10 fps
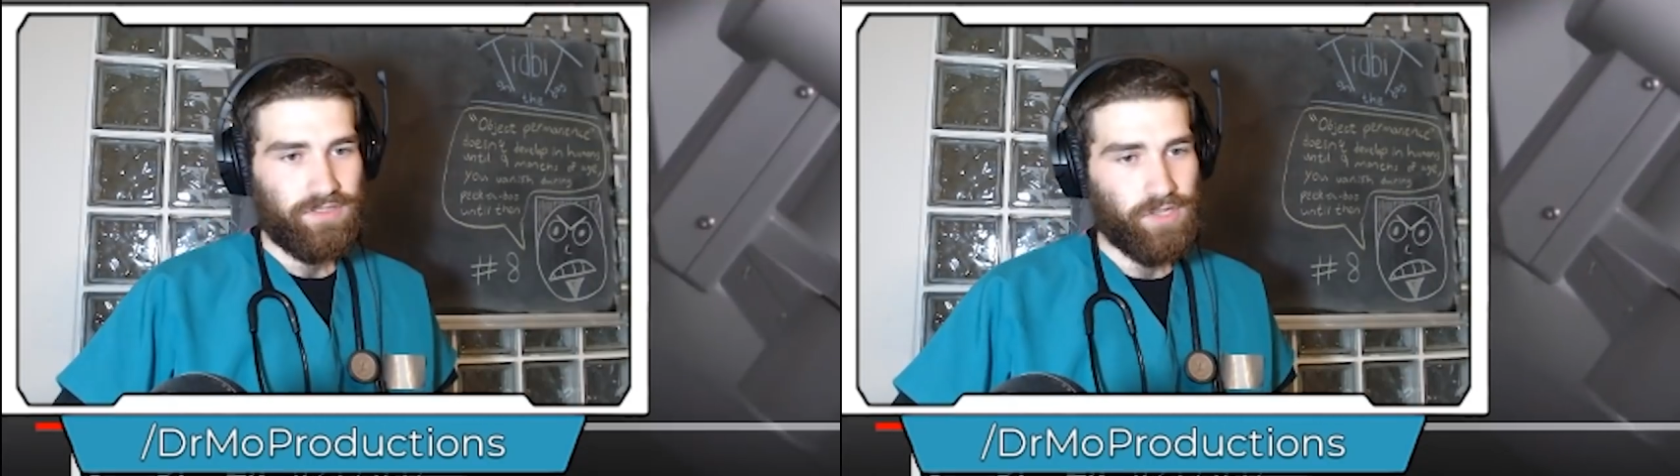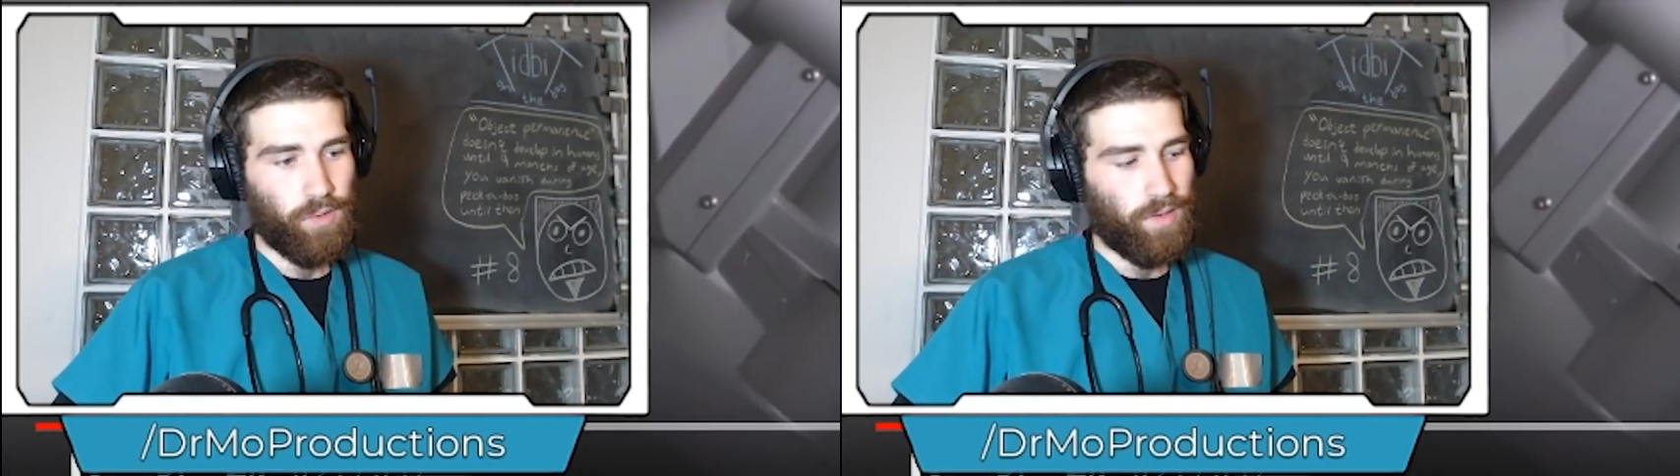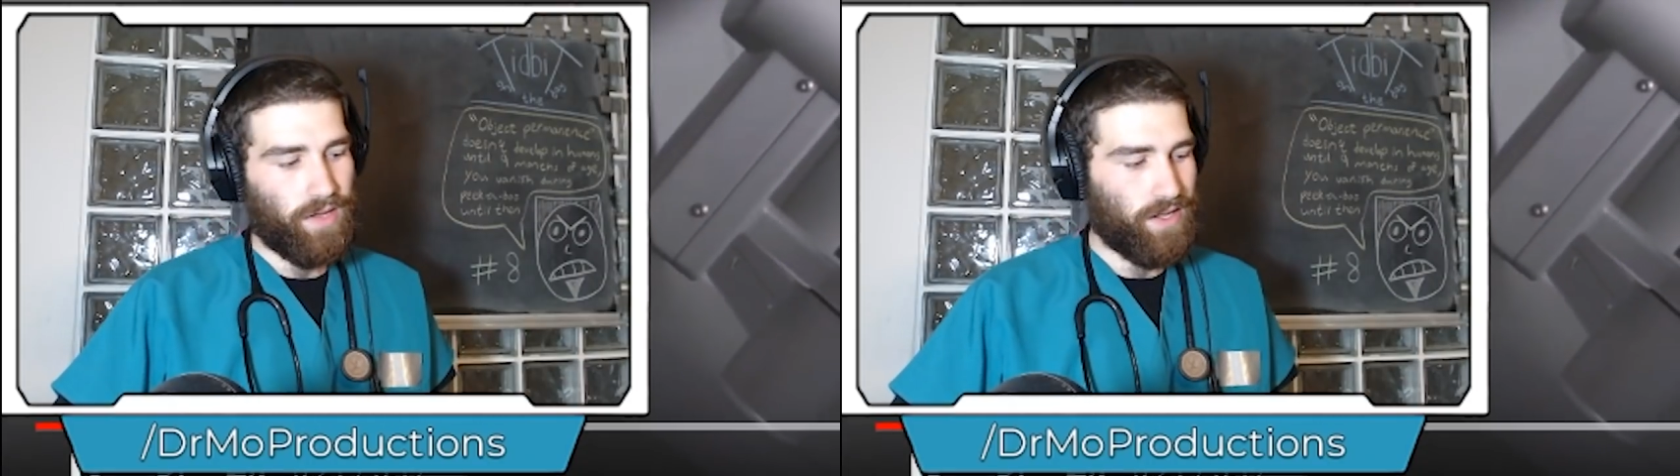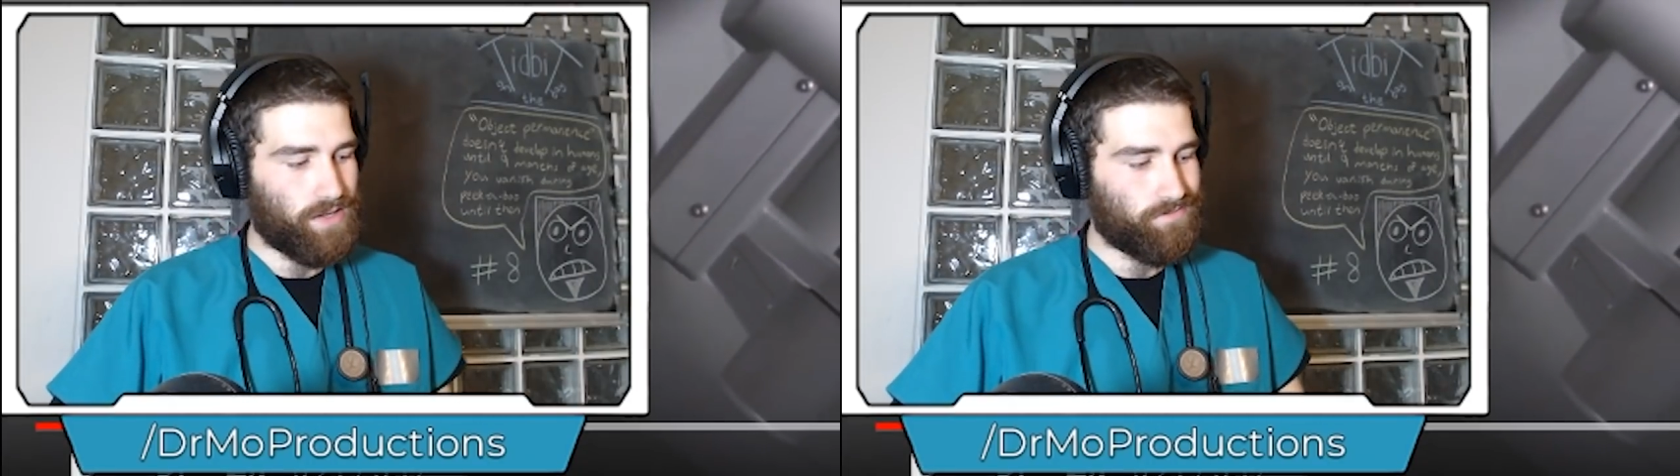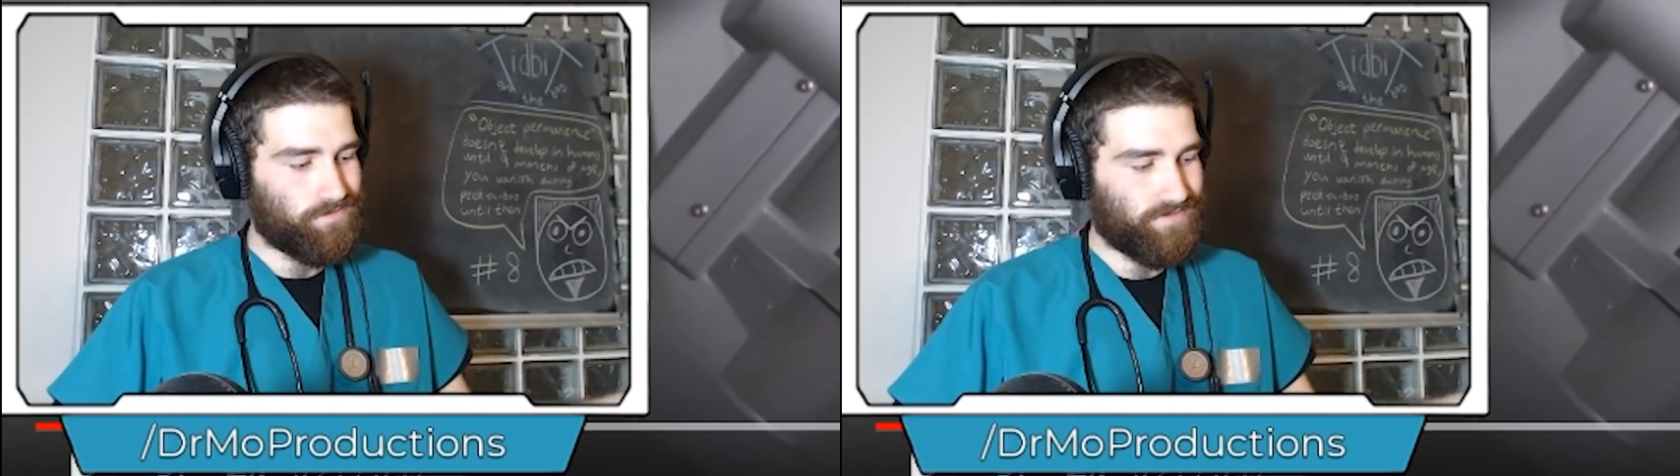
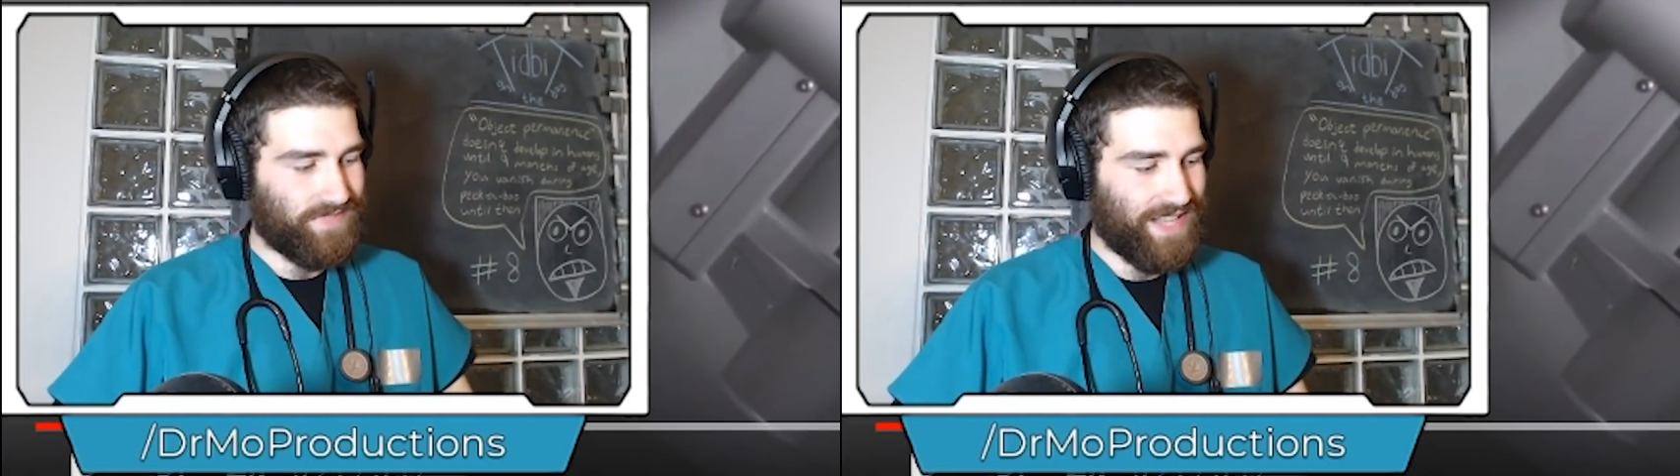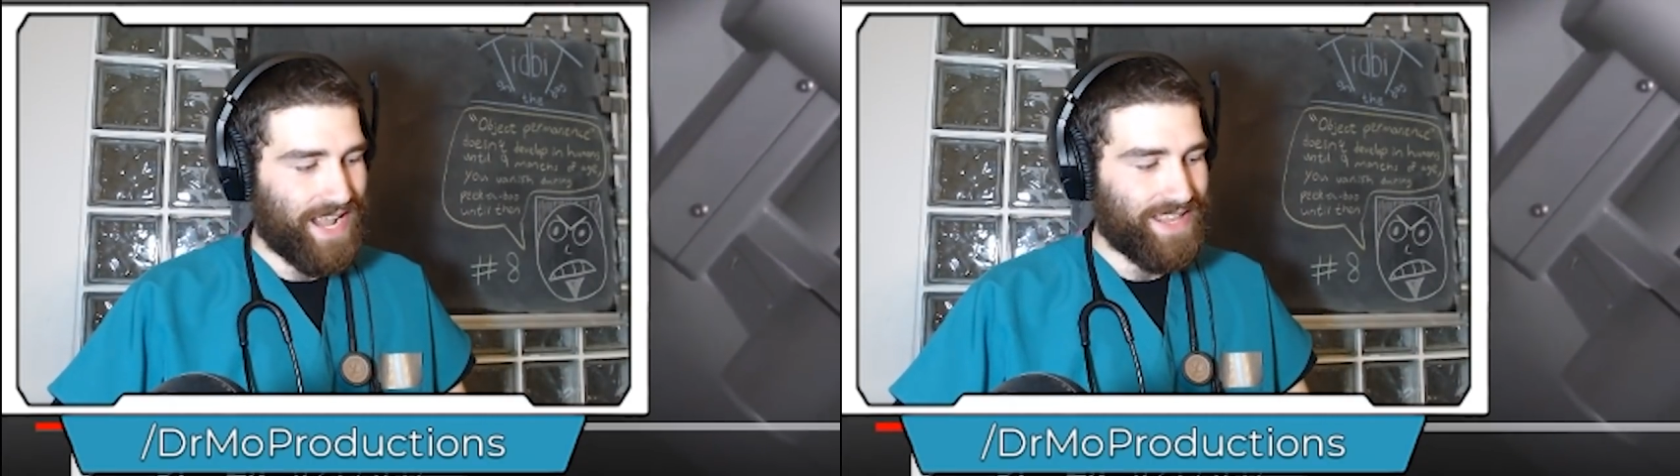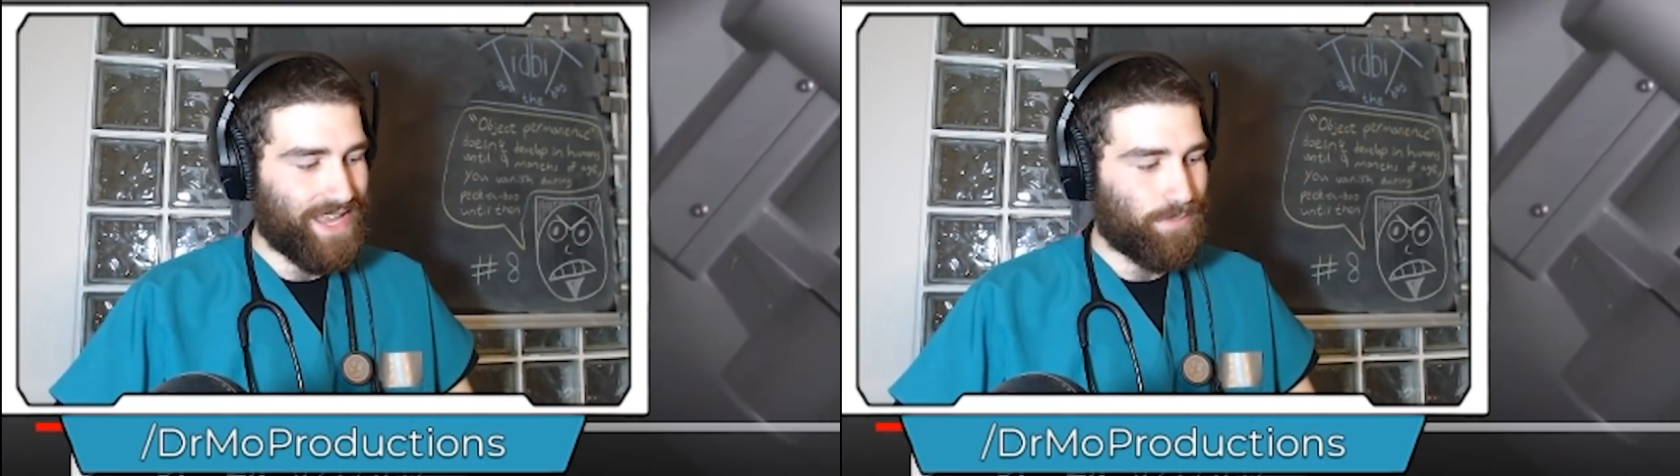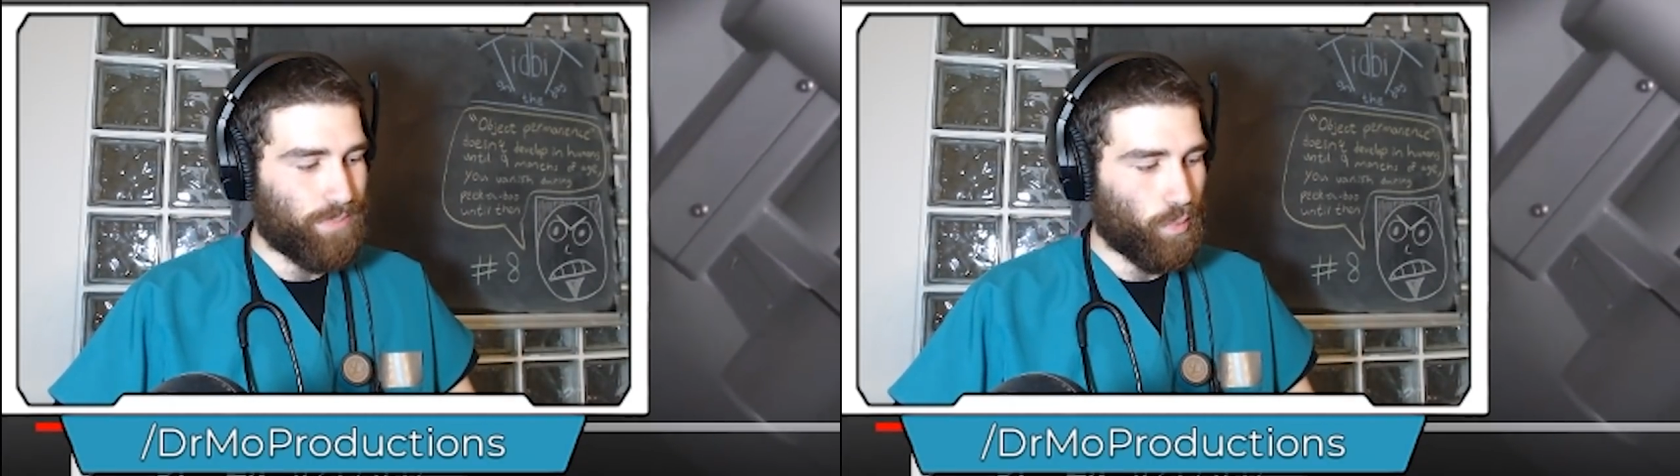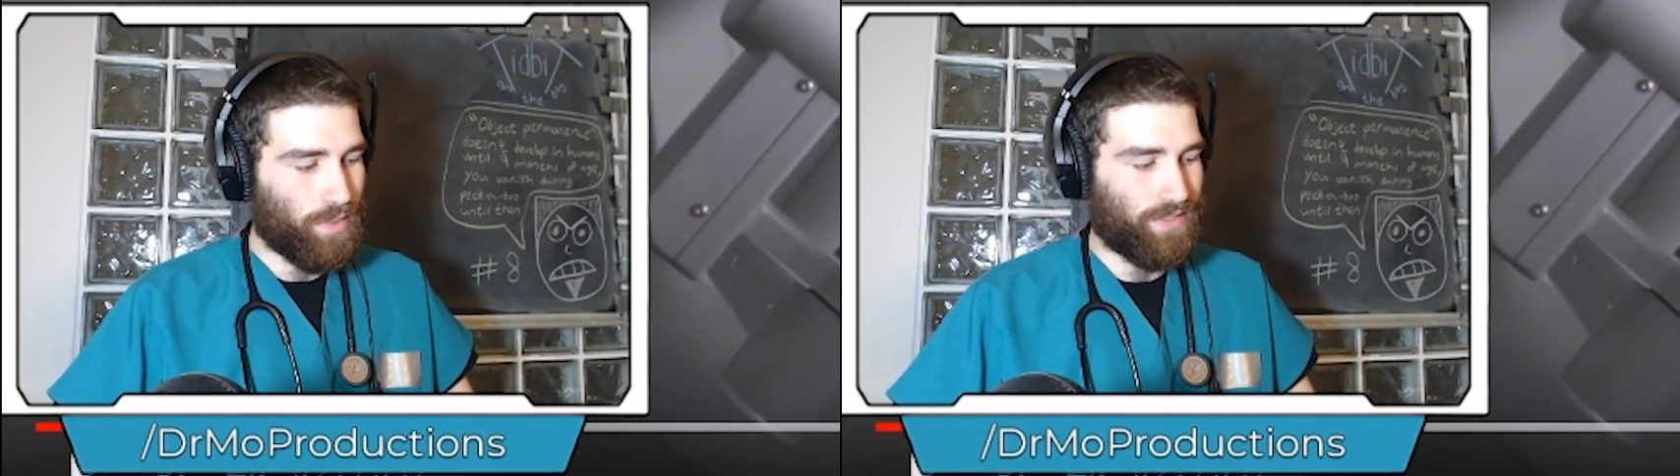So, not yet,
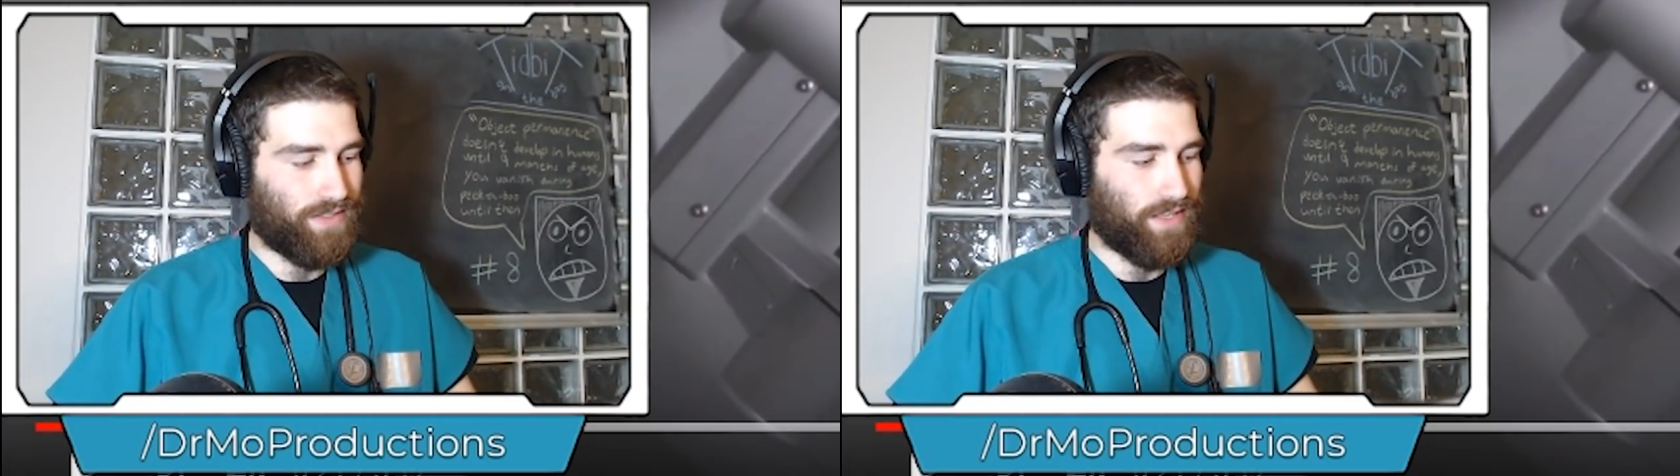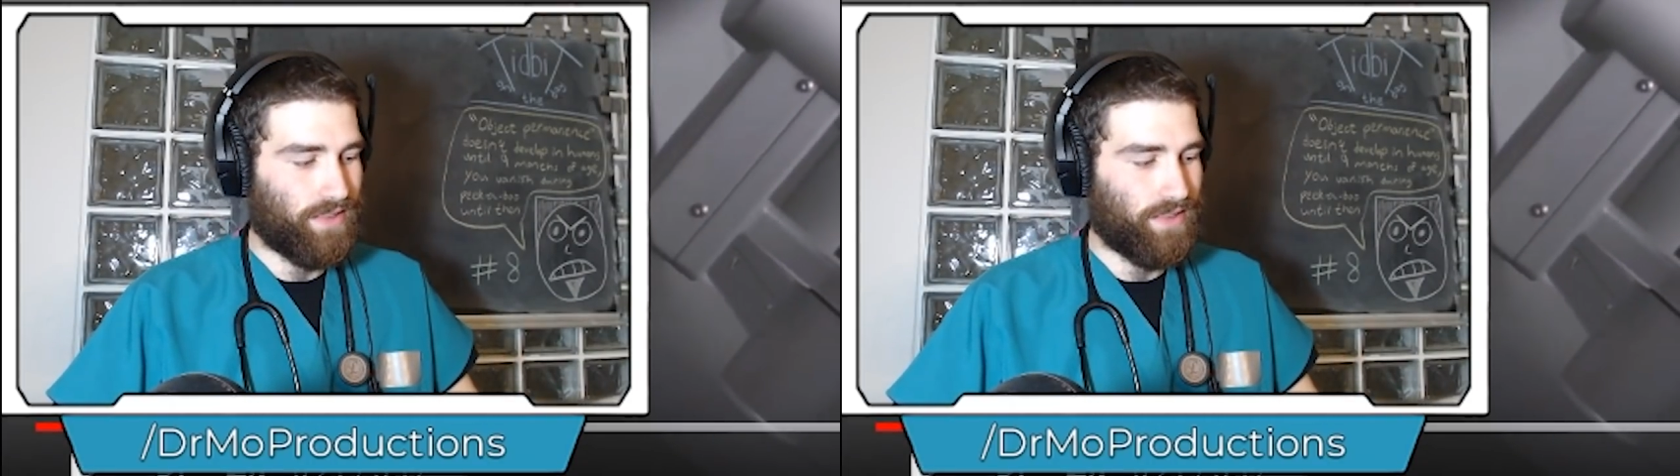but one day.